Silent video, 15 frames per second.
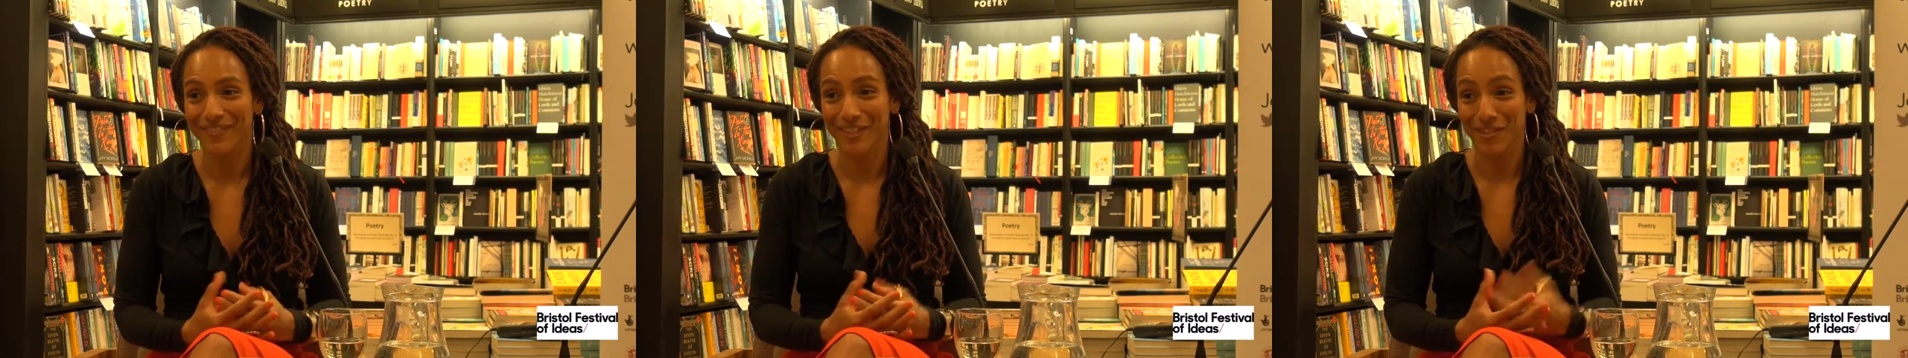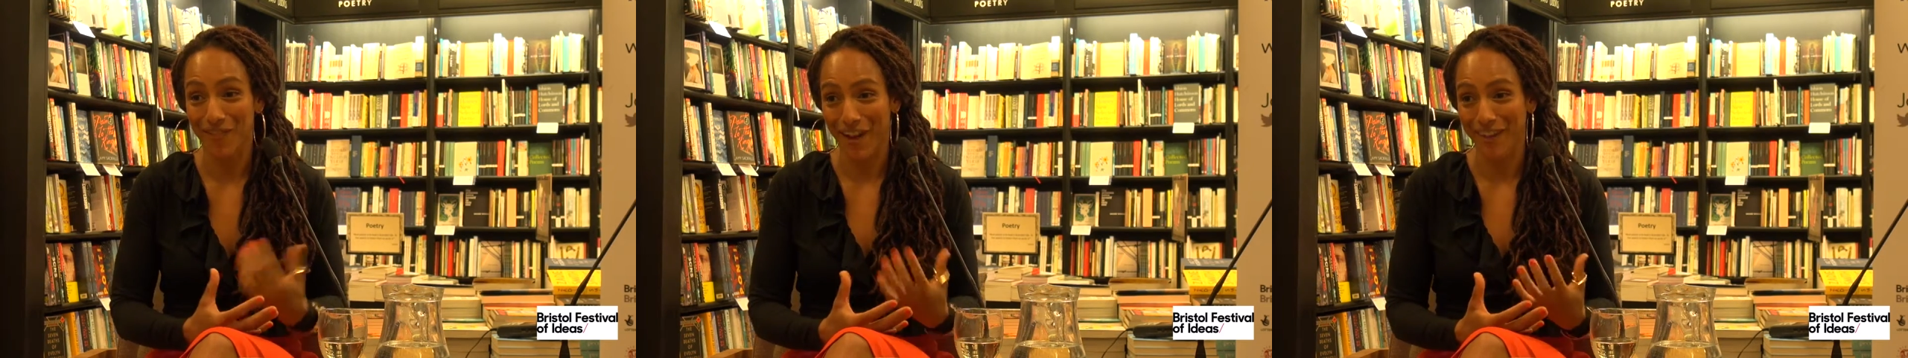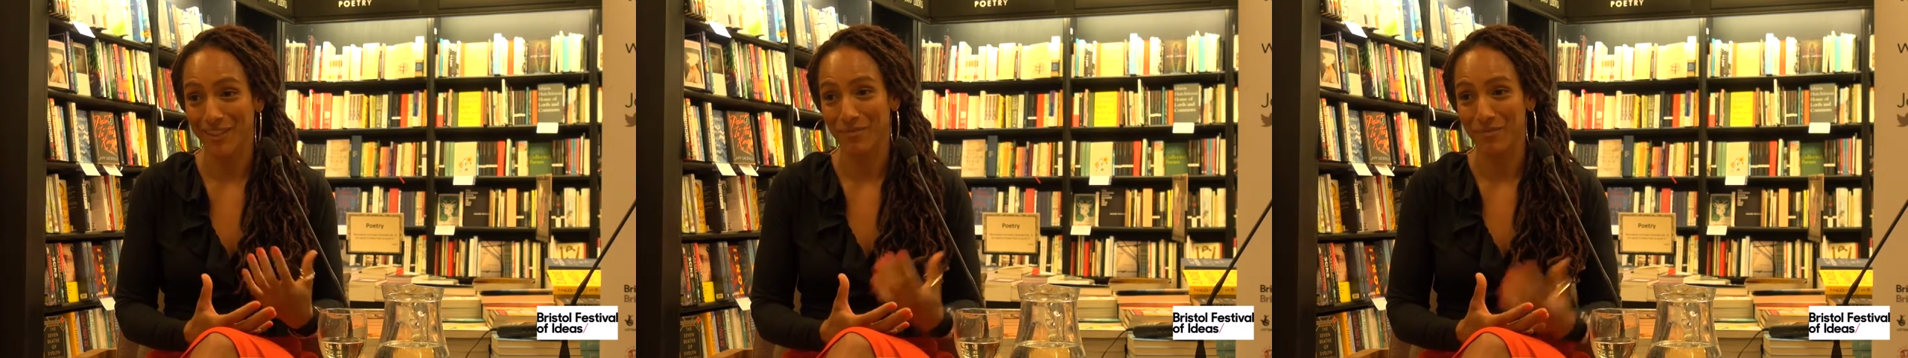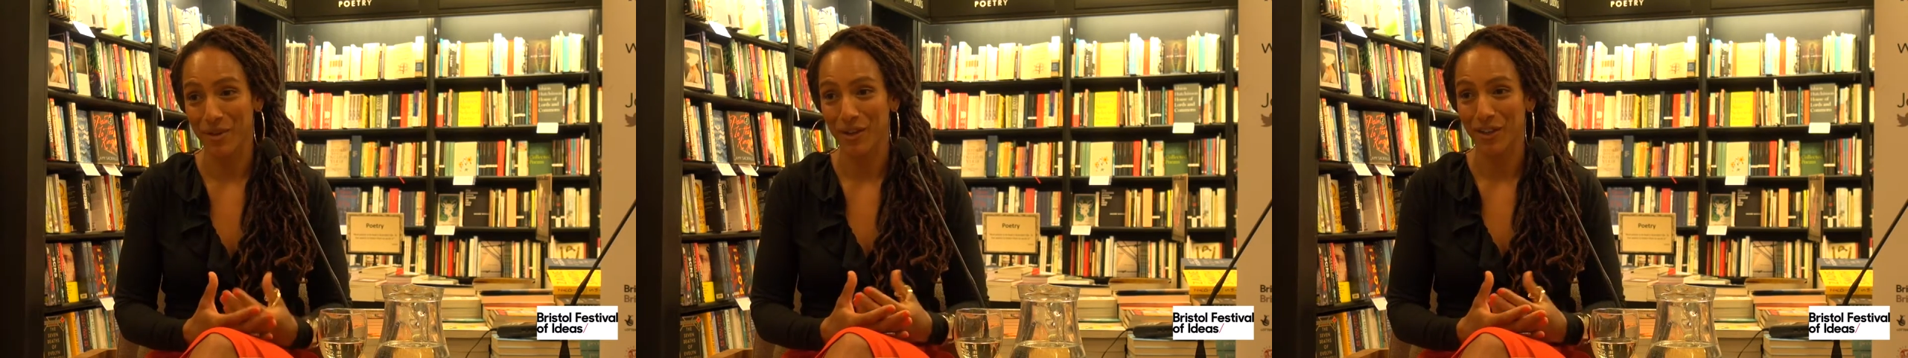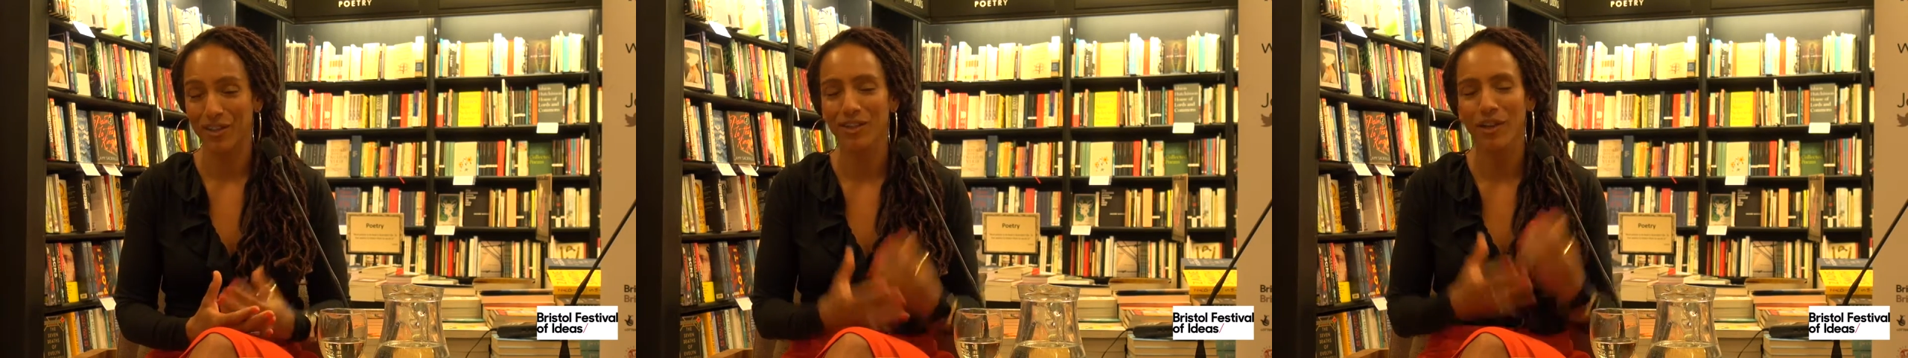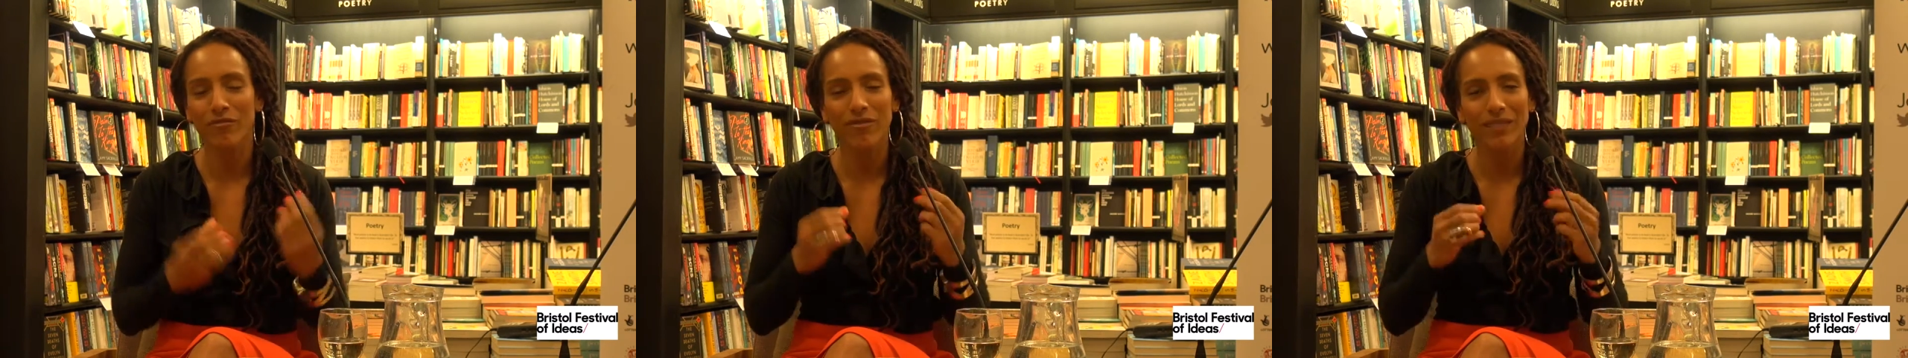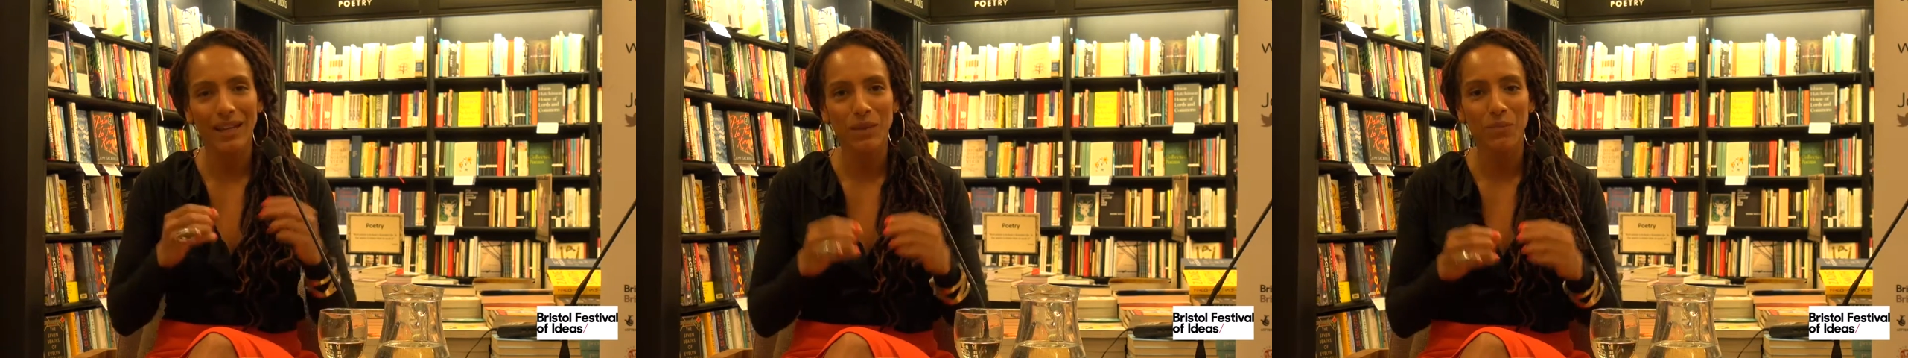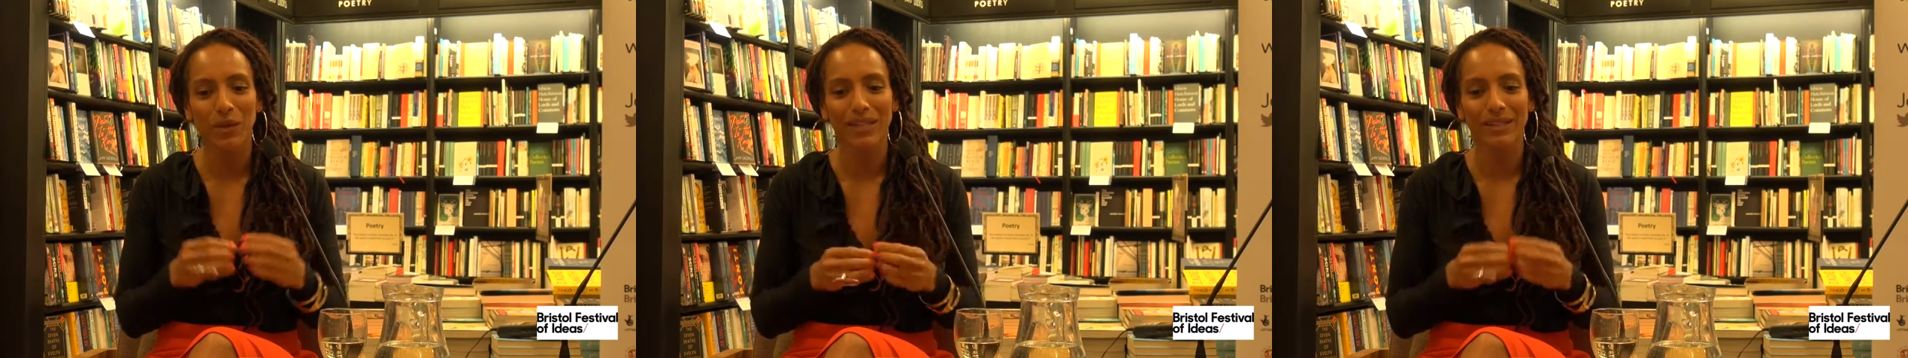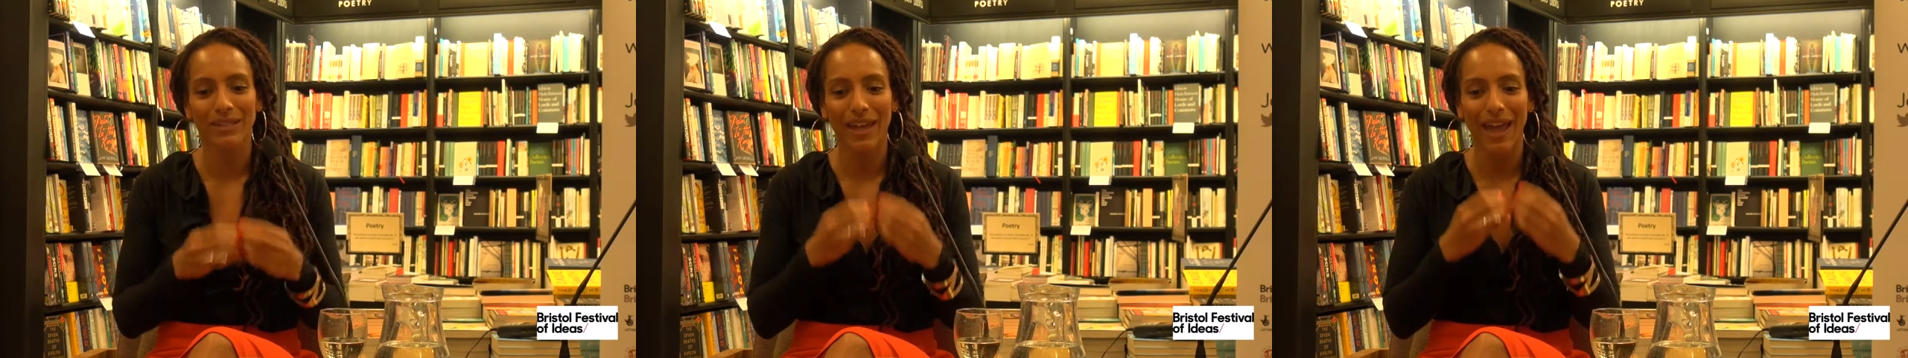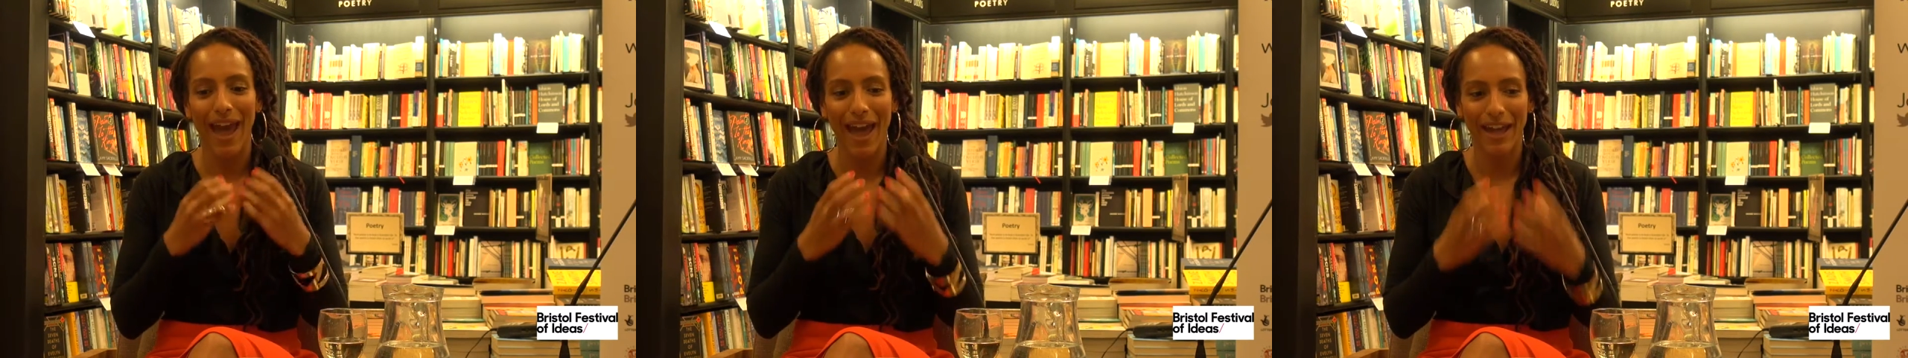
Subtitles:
to write this book, because I really wanted to